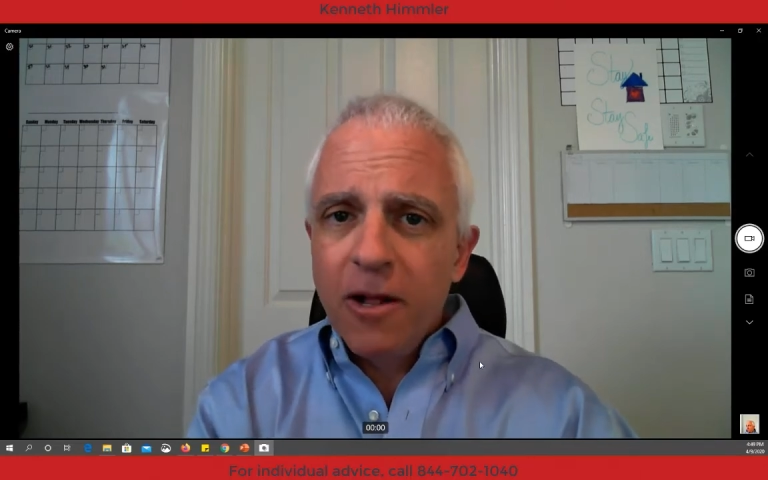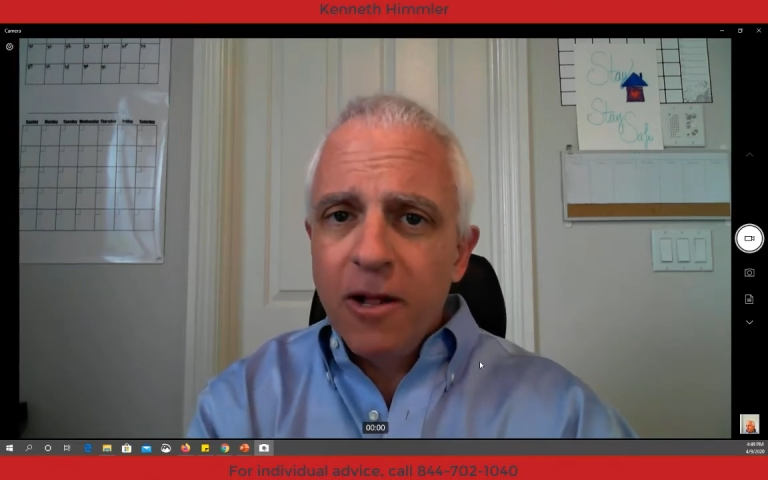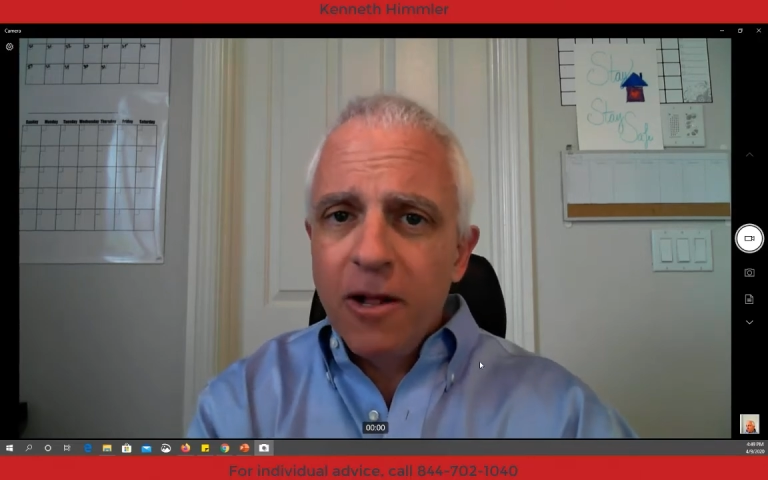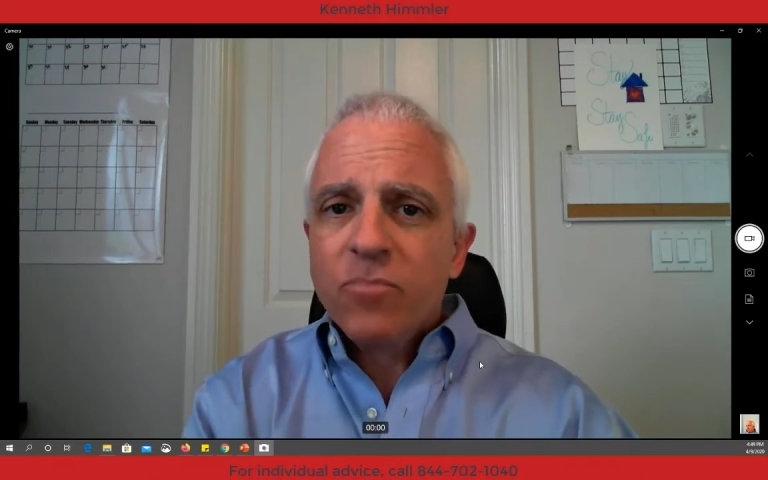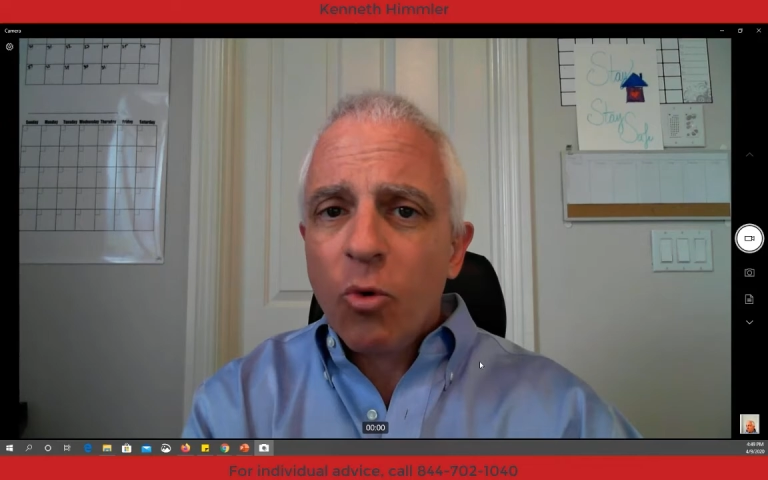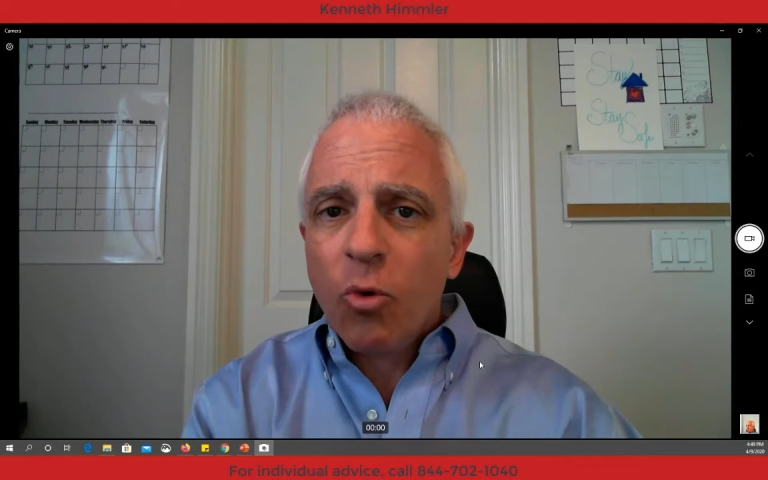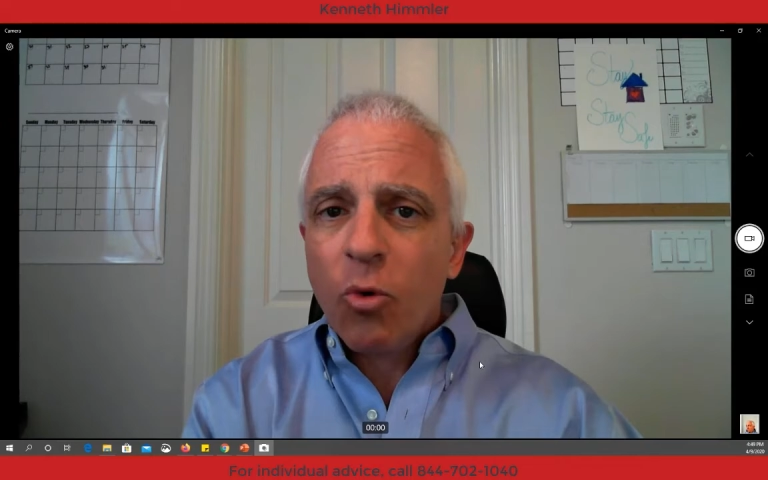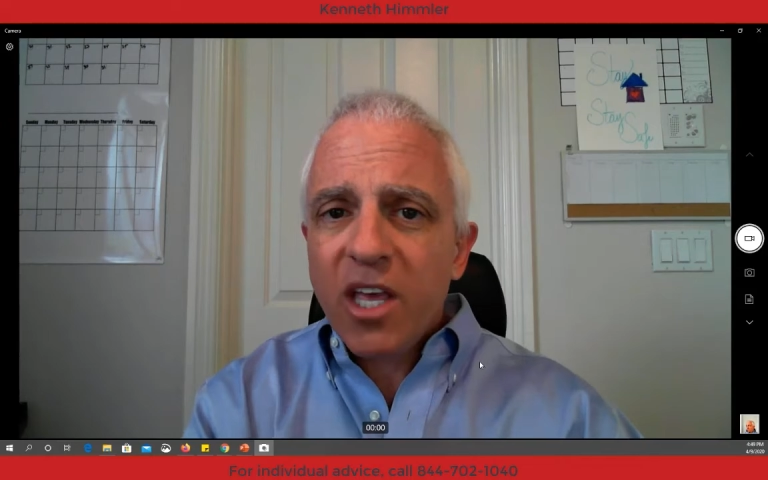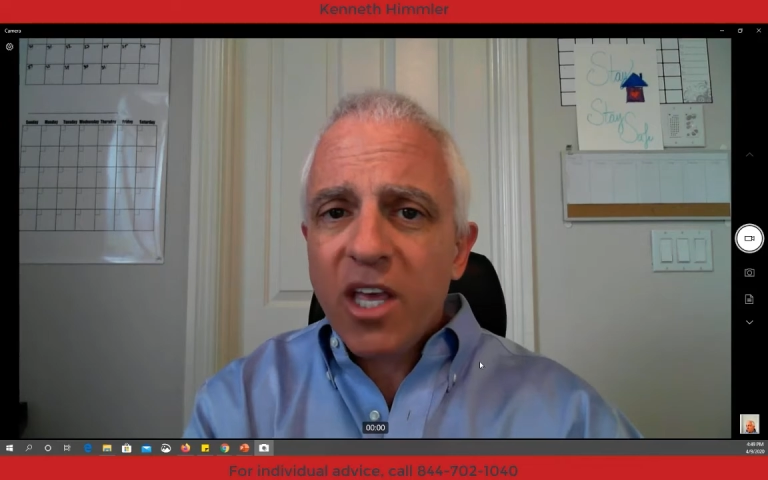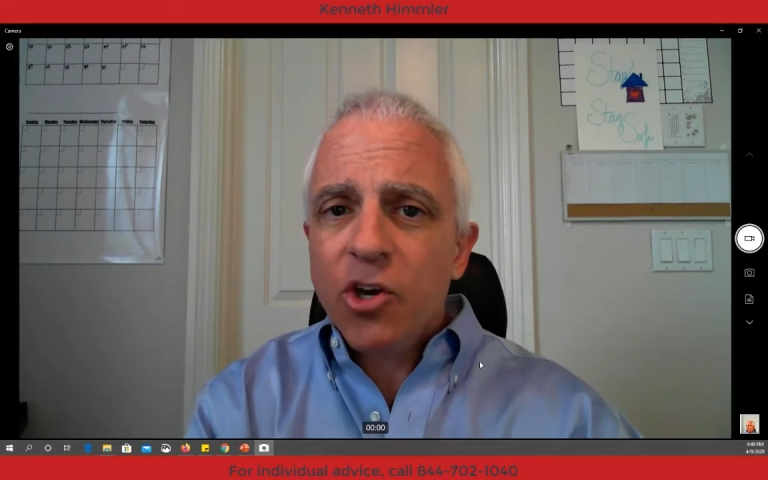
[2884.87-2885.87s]
that we
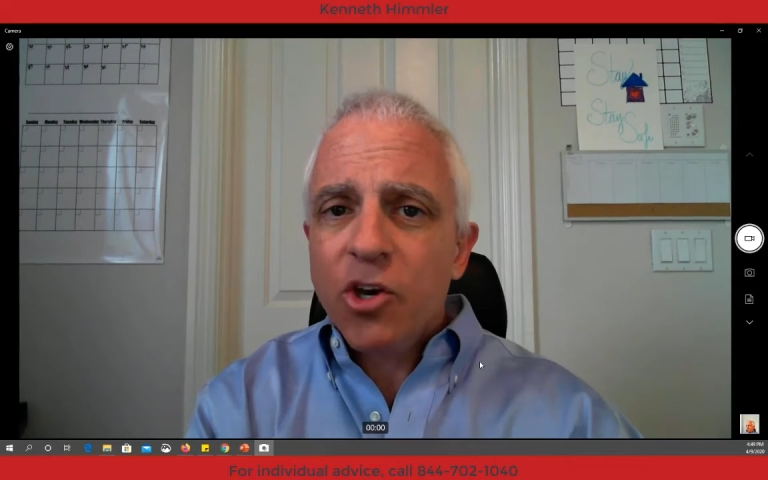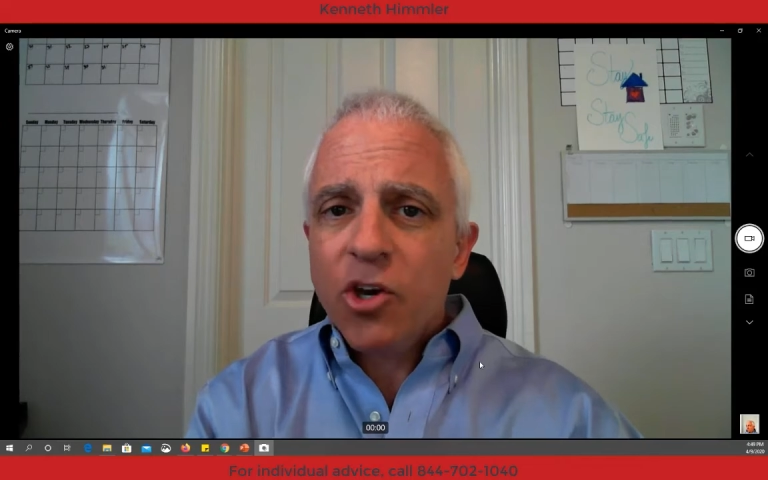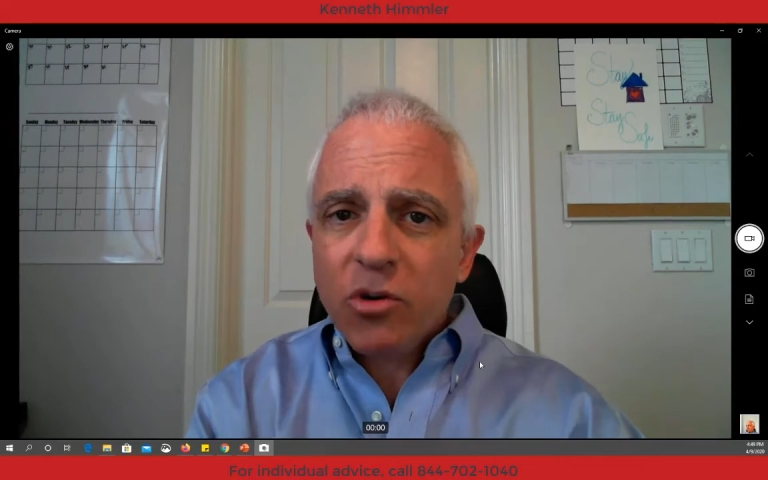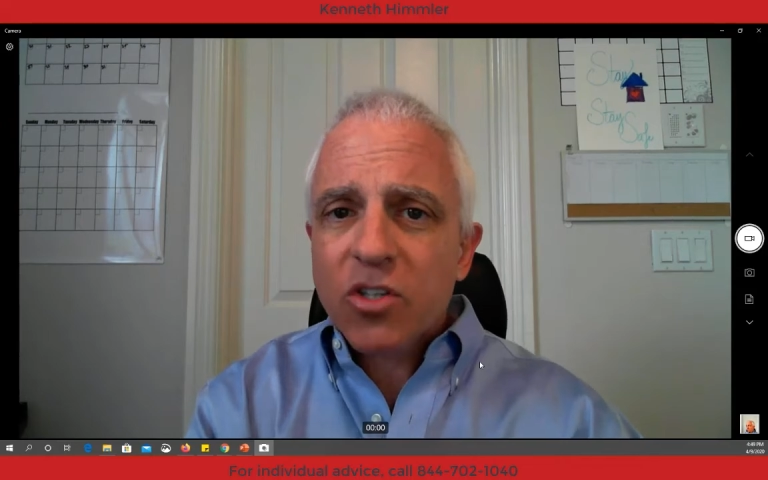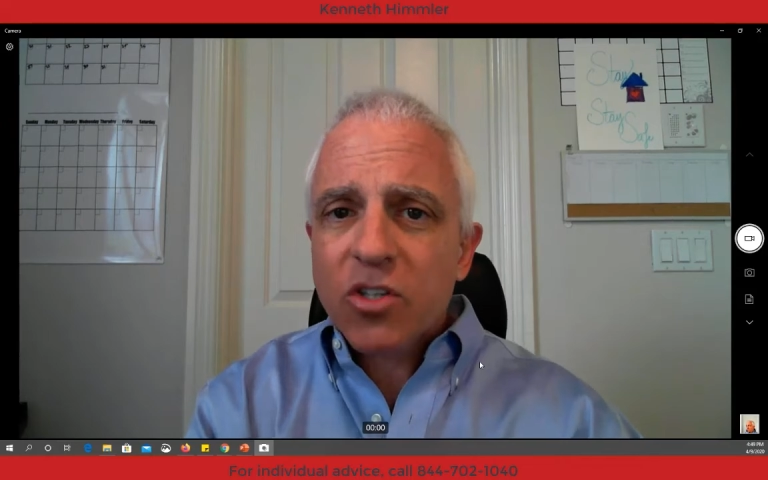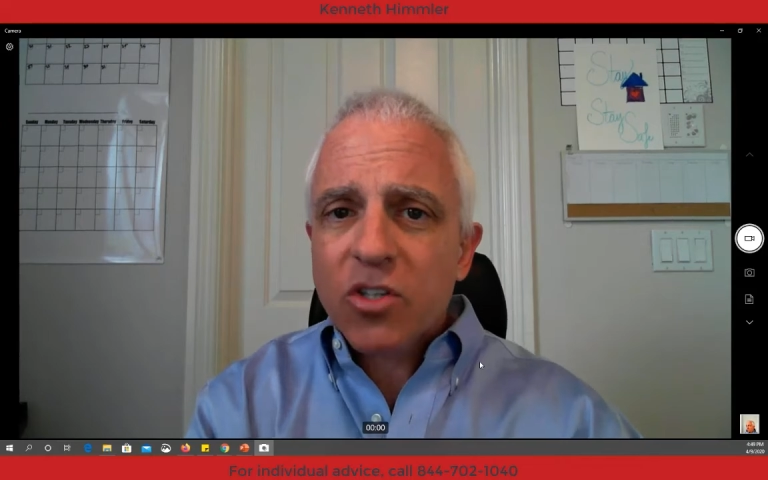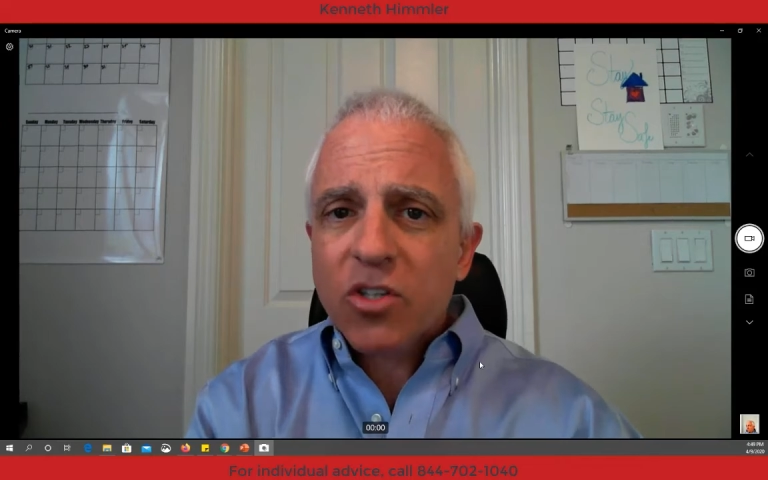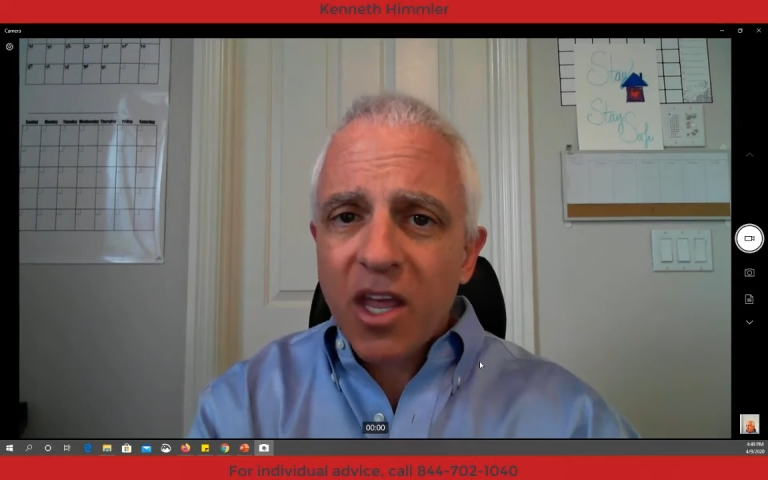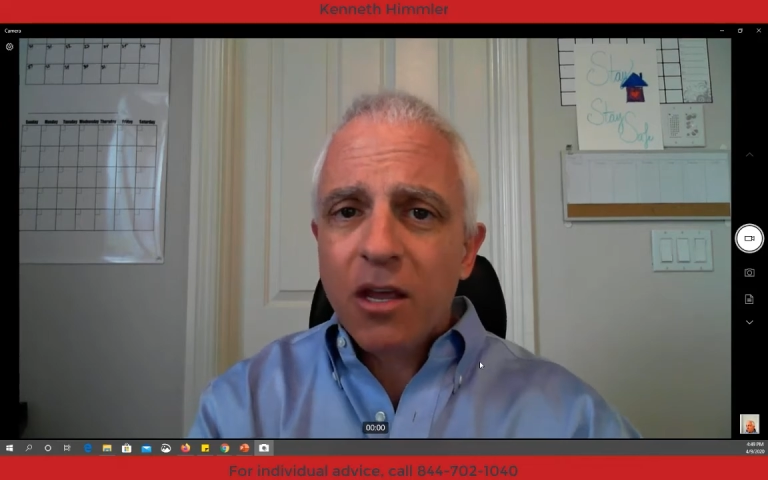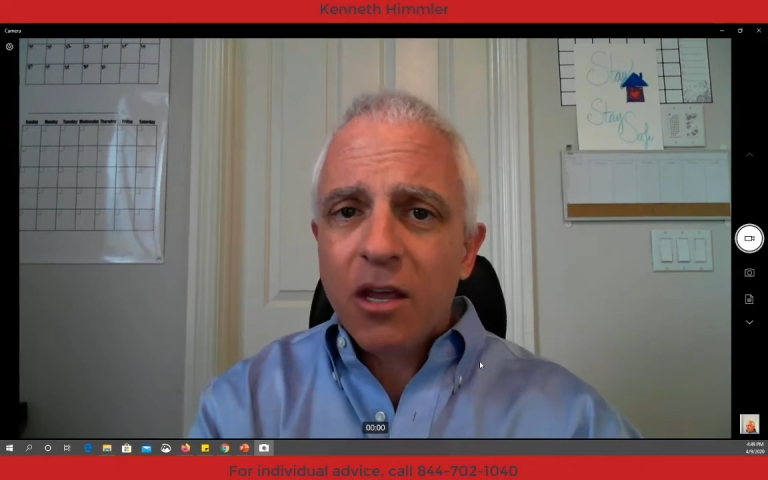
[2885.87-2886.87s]
can do a certain
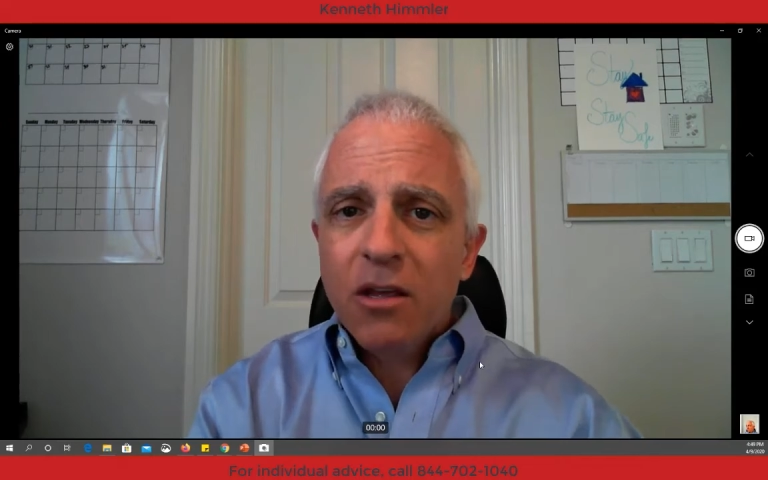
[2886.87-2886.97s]
thing,